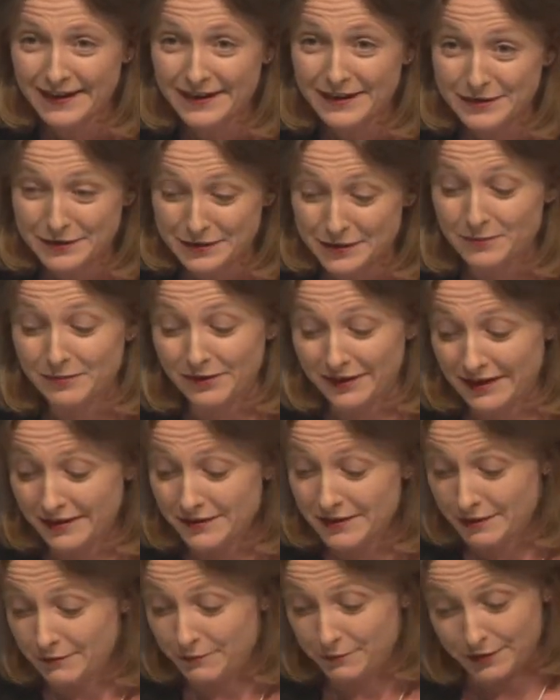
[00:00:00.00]
So Blair,
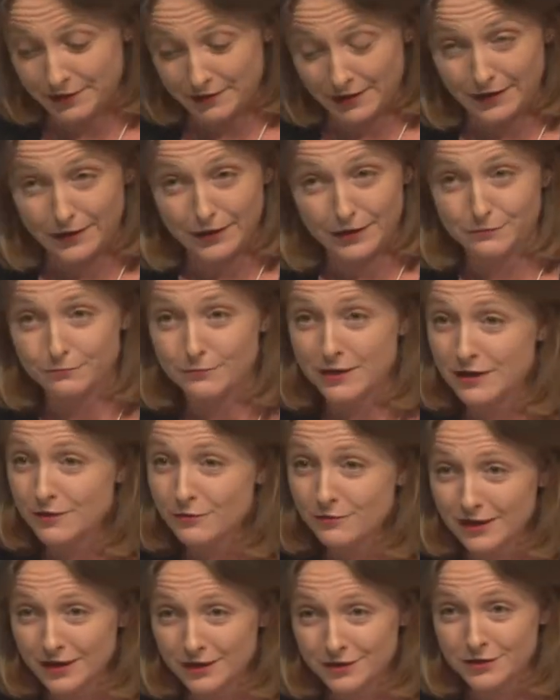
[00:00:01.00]
he was in his red
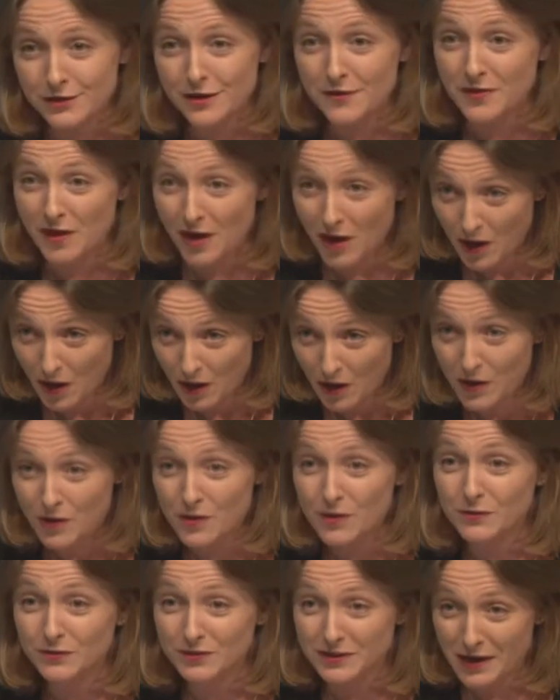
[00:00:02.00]
greeter shirt the
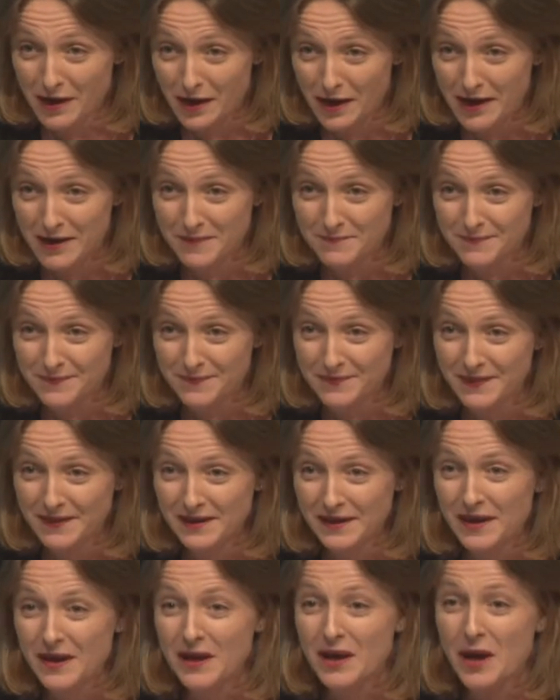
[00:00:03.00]
whole time,
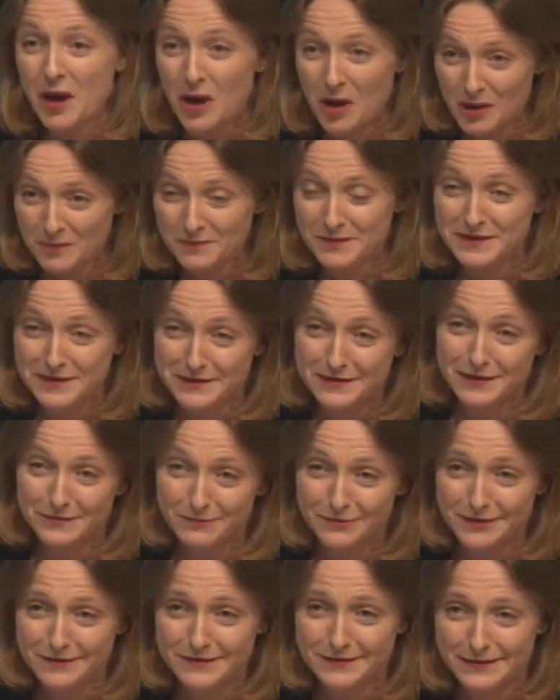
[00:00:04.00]
hops into the
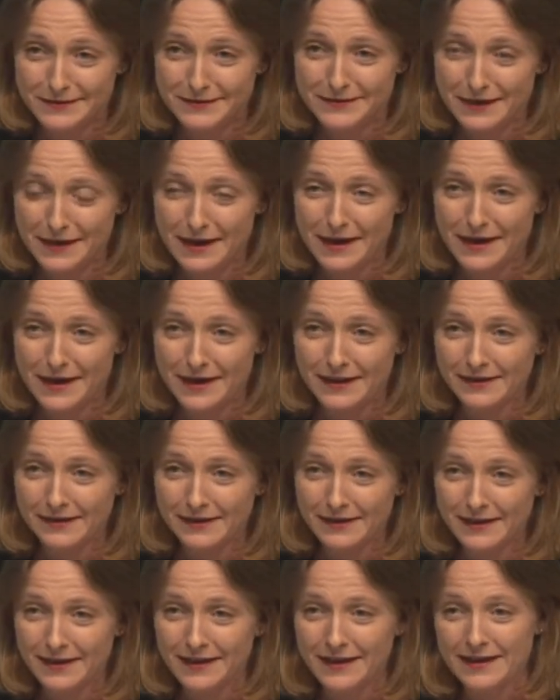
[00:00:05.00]
President's car,
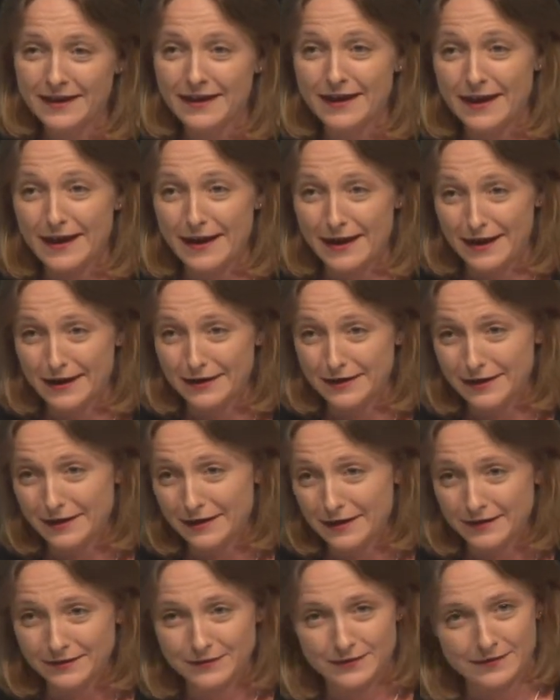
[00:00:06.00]
and he
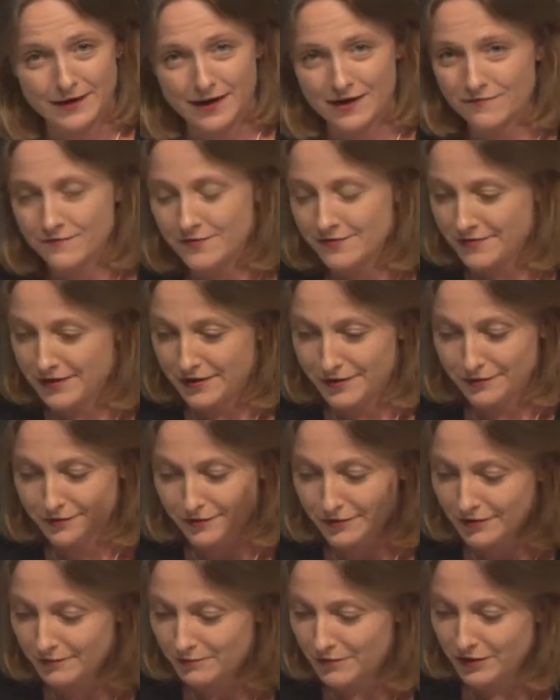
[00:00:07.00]
gets everything,
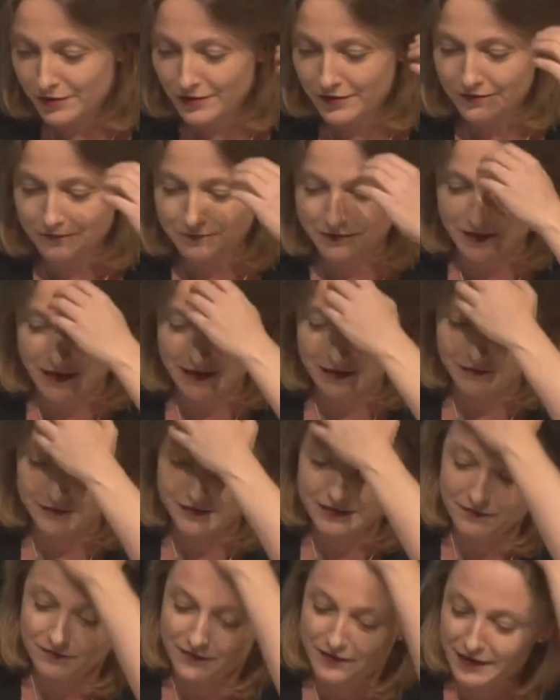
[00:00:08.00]
the motorcycles and
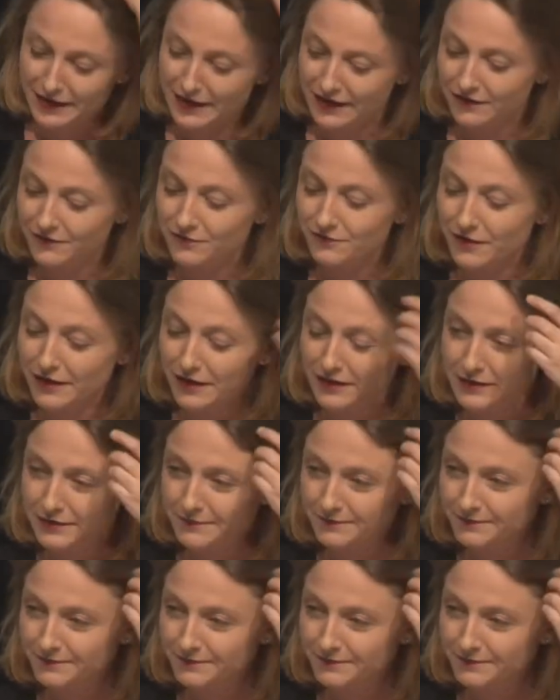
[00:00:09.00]
everything out the front.